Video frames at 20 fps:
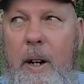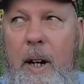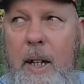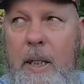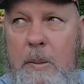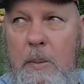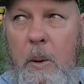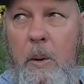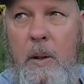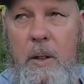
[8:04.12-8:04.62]

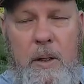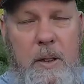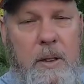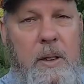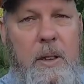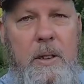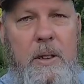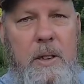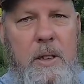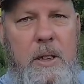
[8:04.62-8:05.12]
nice morning. The
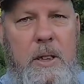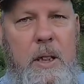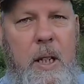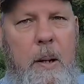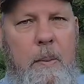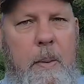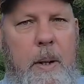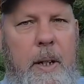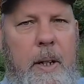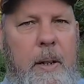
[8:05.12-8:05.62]
sun's just
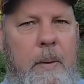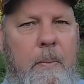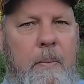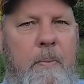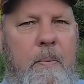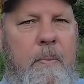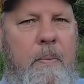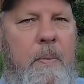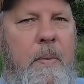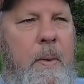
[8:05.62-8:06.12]
coming up.
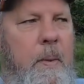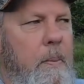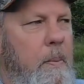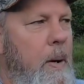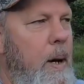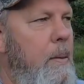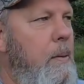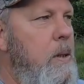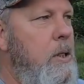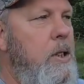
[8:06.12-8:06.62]
But
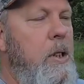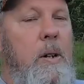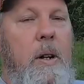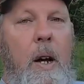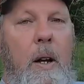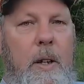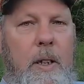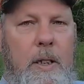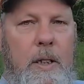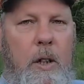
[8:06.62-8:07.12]
I'm gonna show
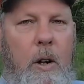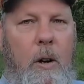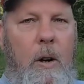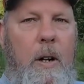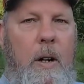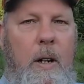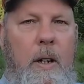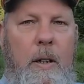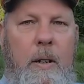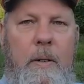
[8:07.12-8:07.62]
y'all these
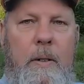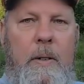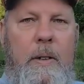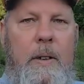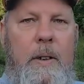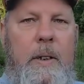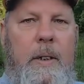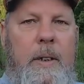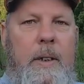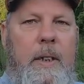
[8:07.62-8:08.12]
garden and
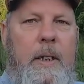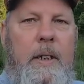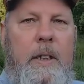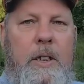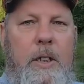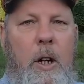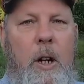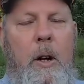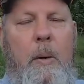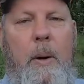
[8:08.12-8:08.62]

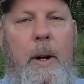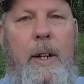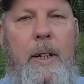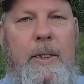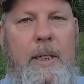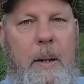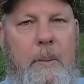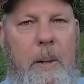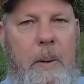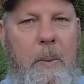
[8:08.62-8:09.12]
show you what else
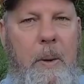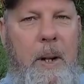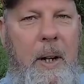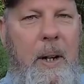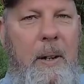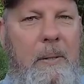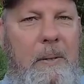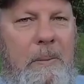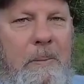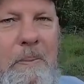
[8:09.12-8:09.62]
I've been working on.